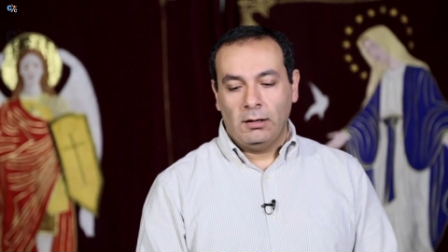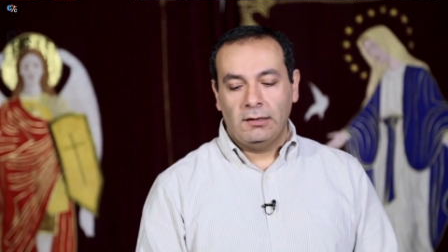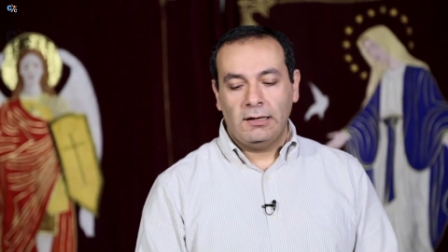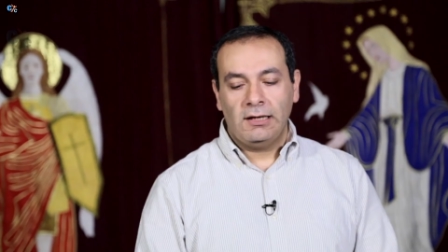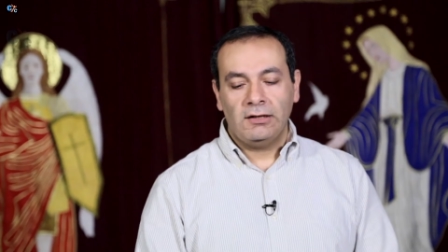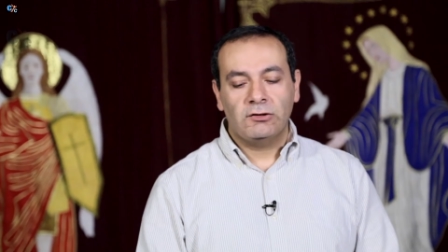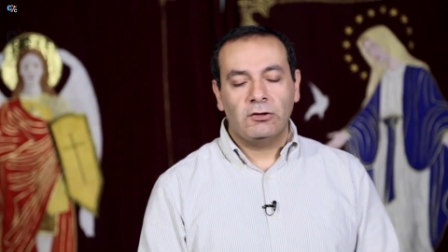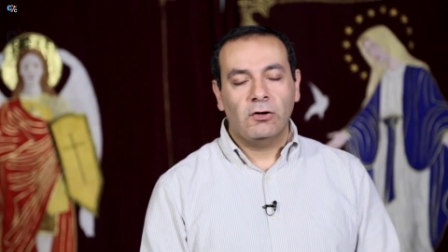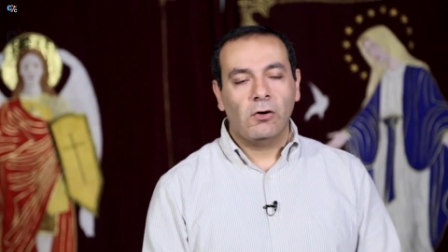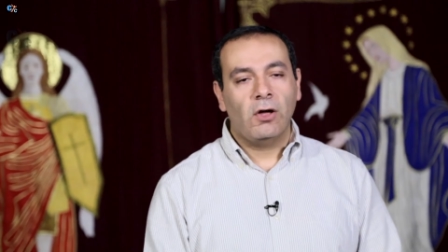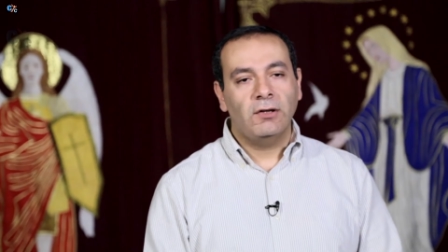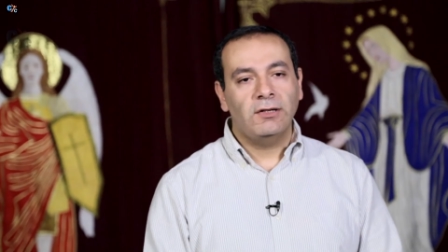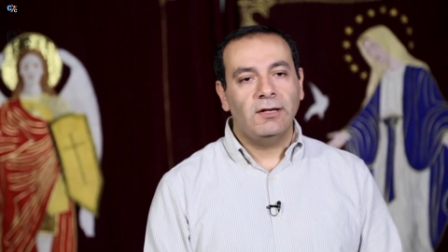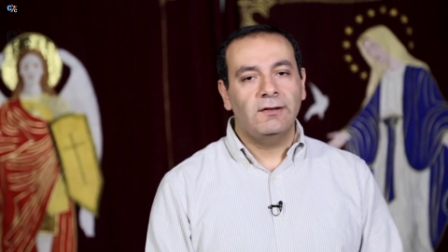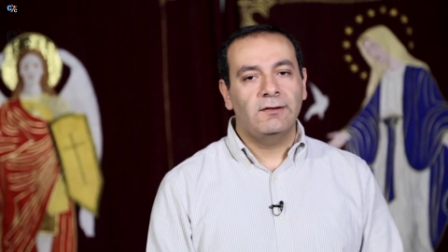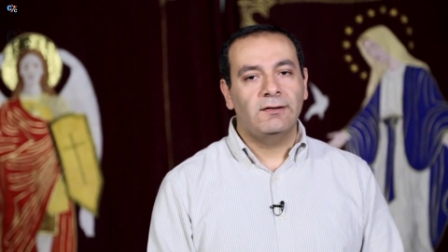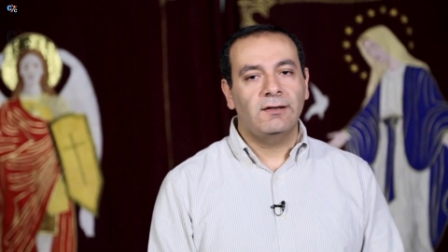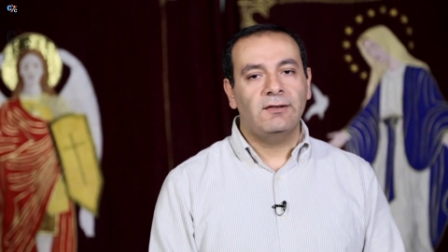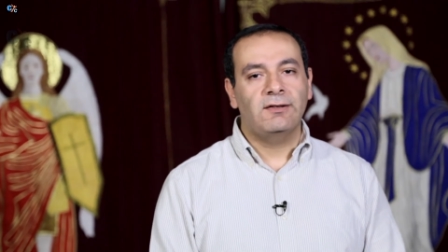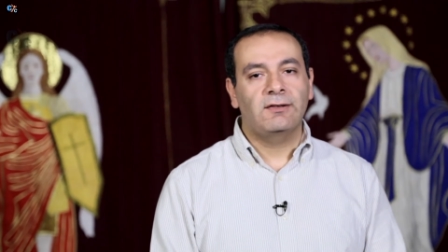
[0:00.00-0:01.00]
Later on
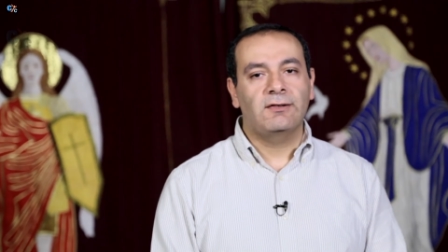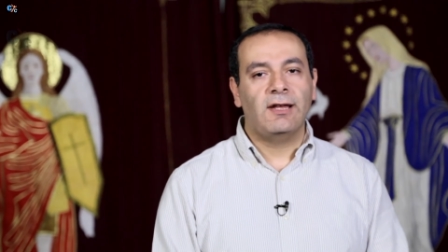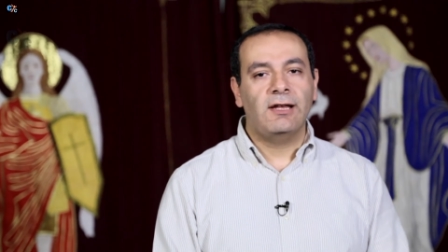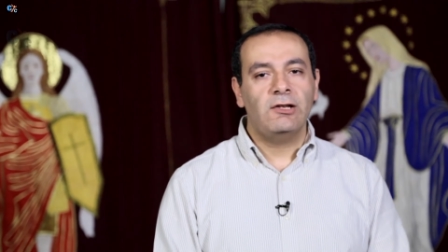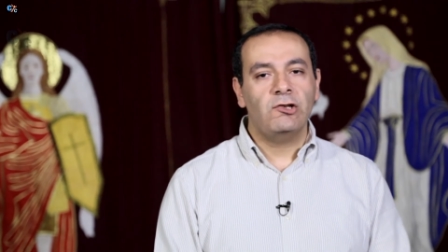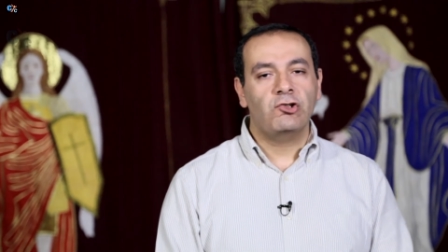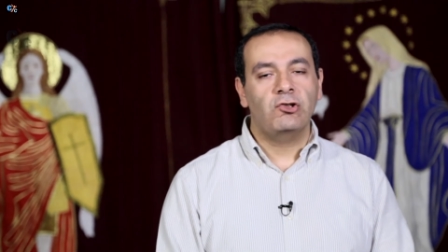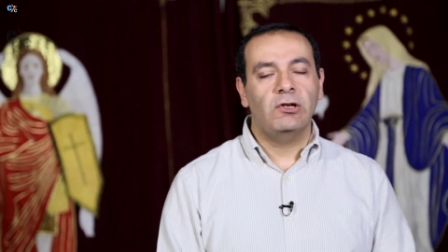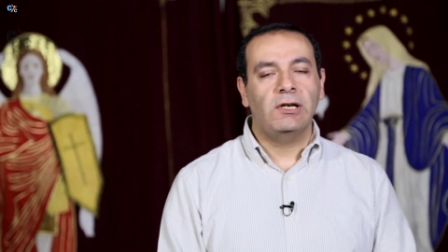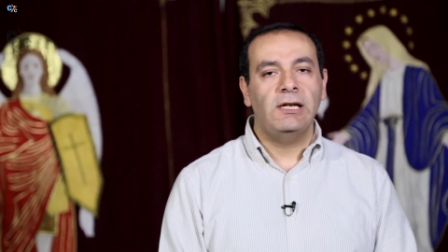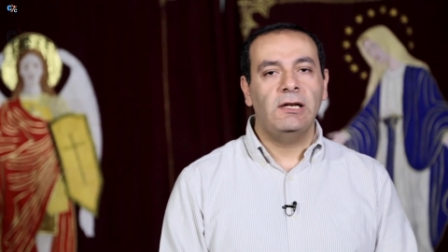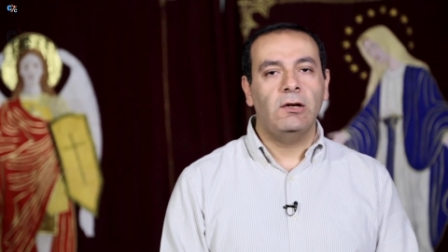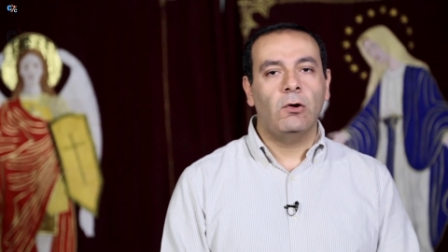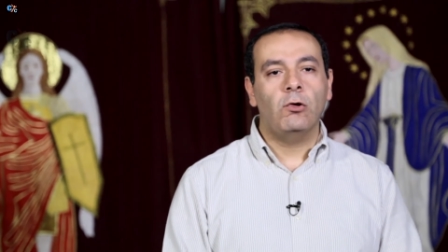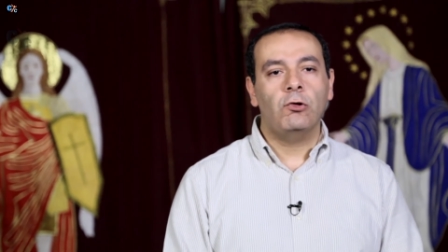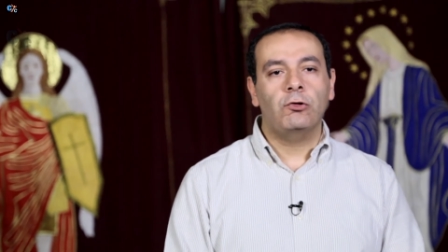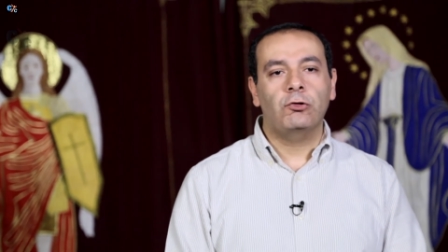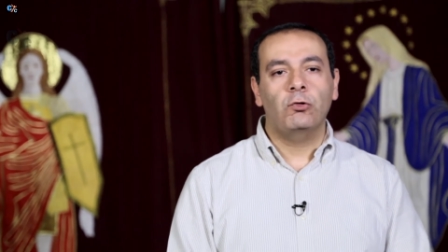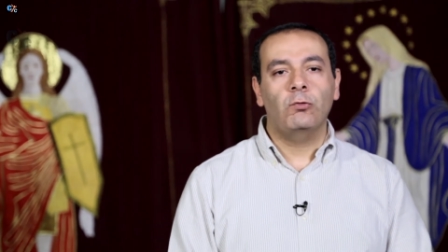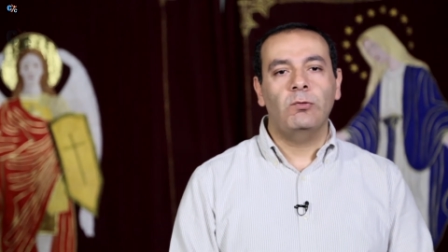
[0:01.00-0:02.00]
in this century,
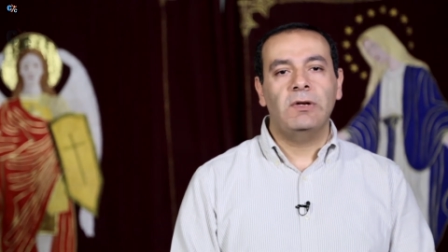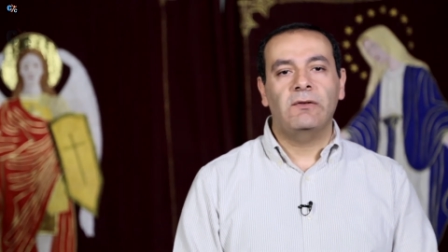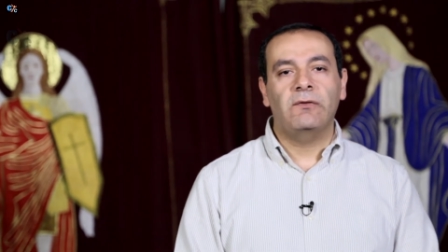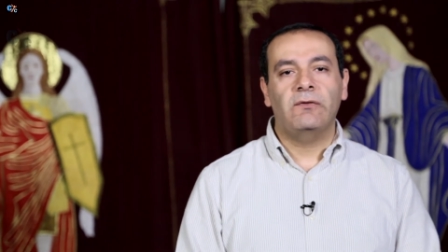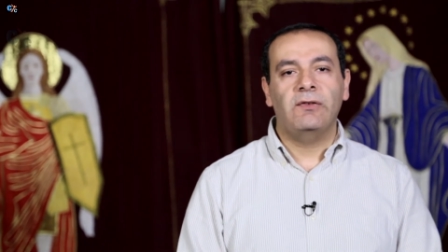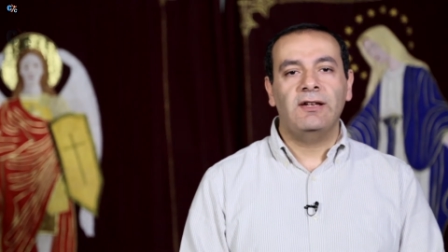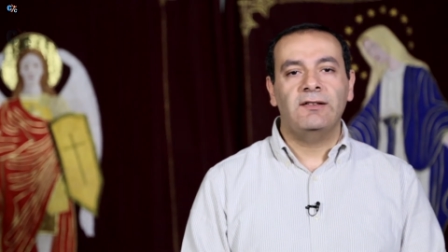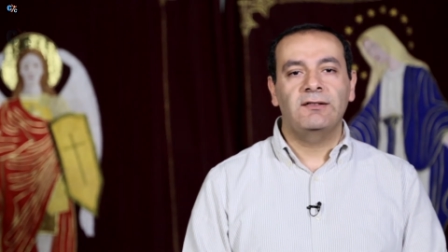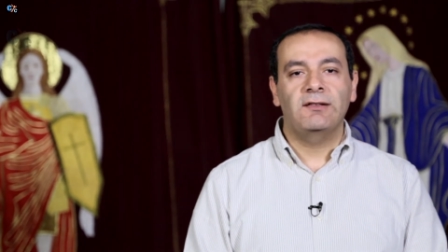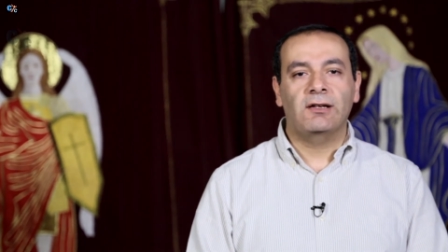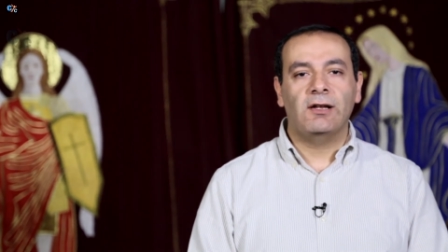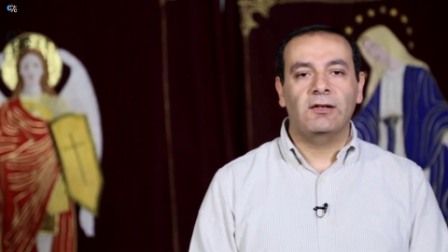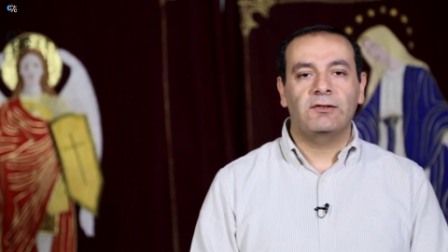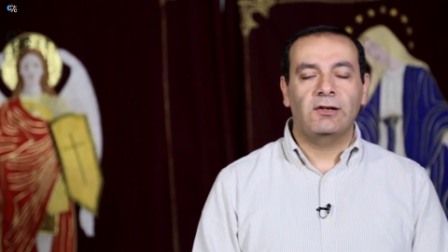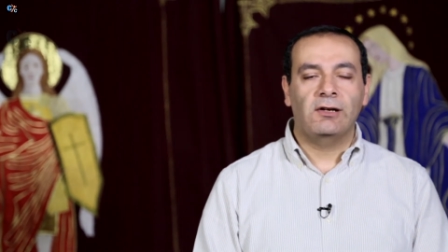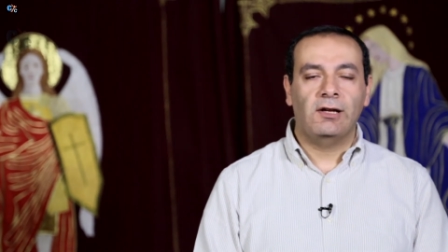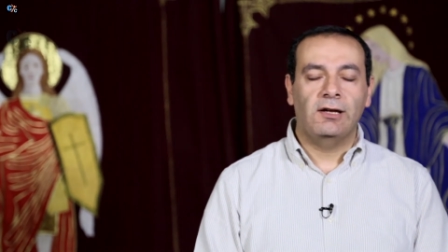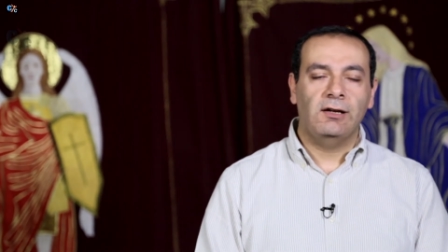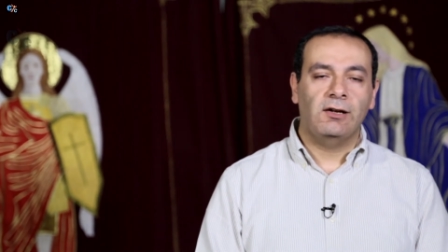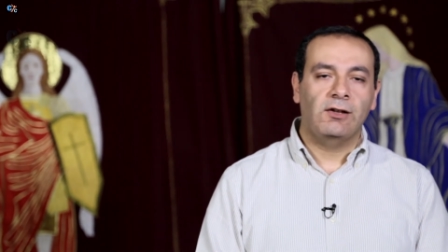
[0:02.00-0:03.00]
also we faced
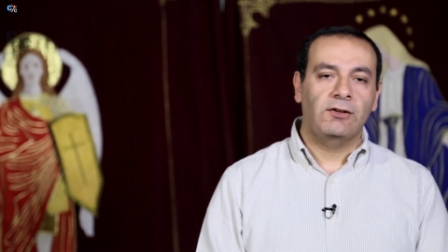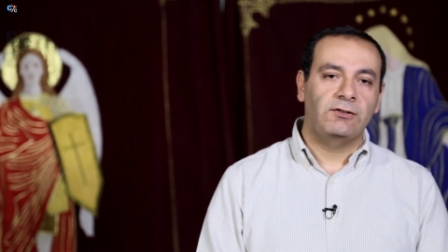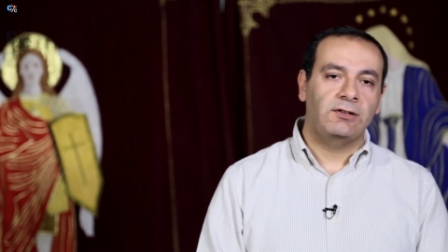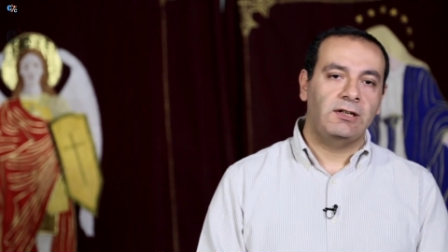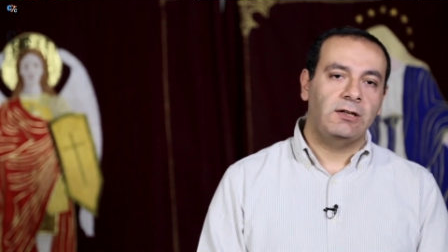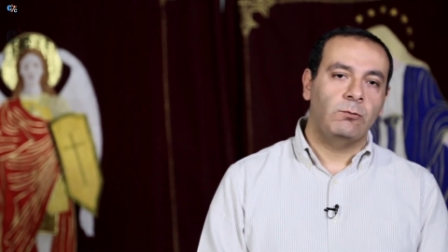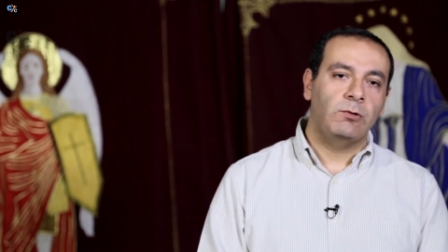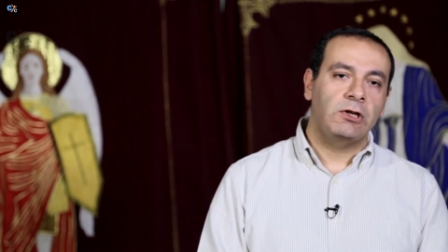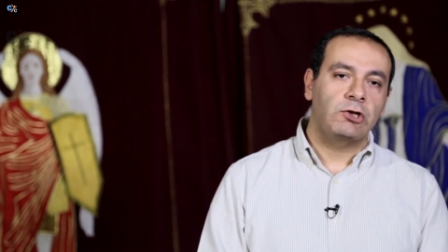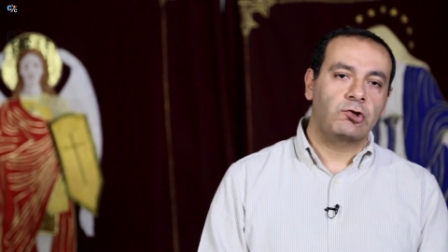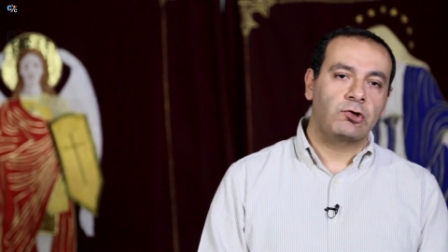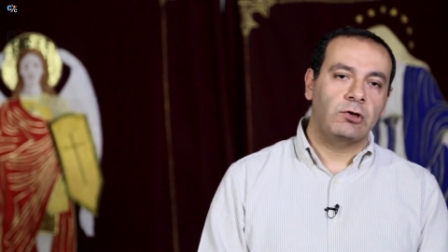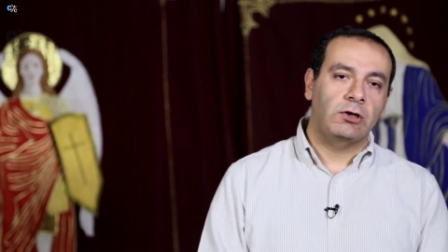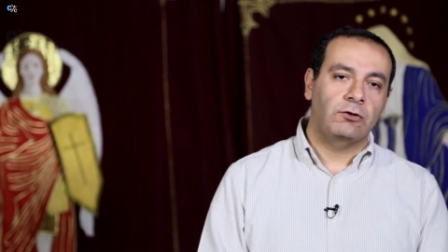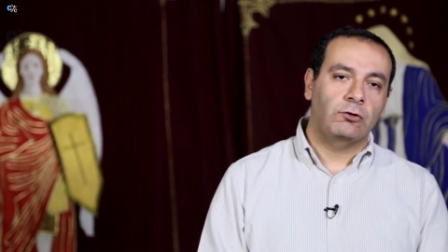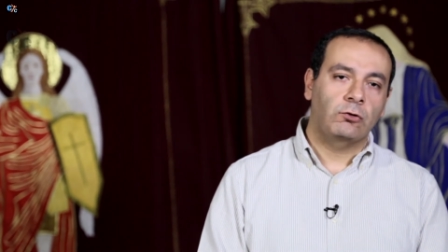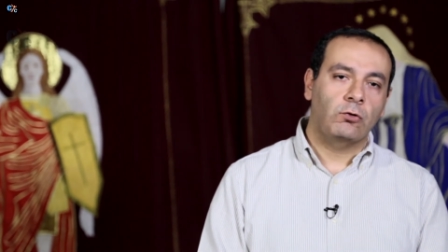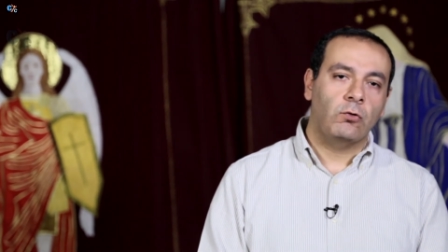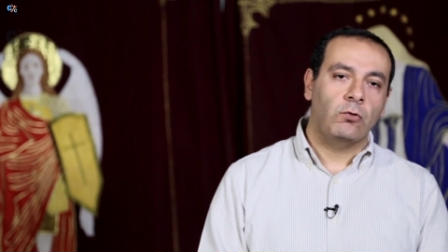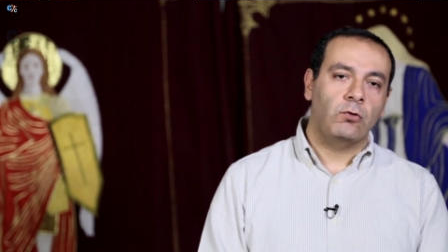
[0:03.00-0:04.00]
another heresy which
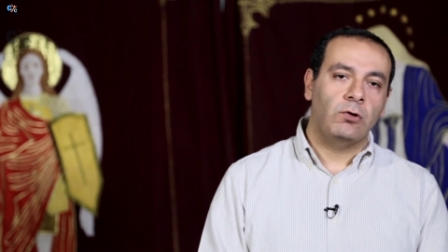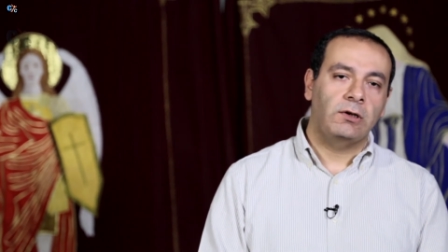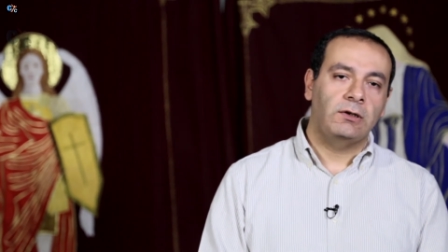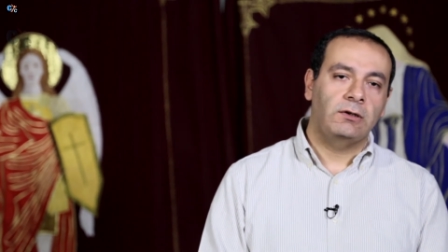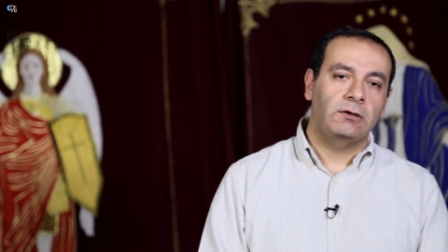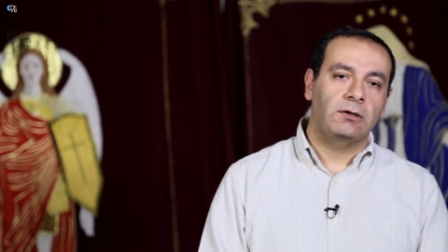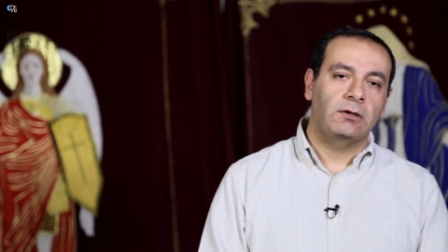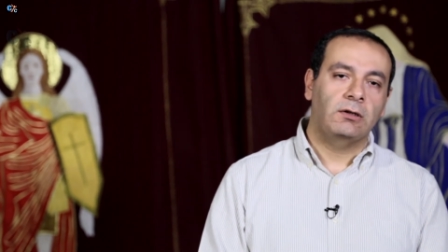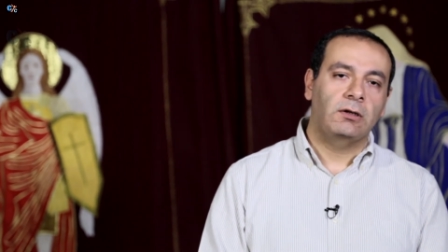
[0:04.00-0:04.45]
is called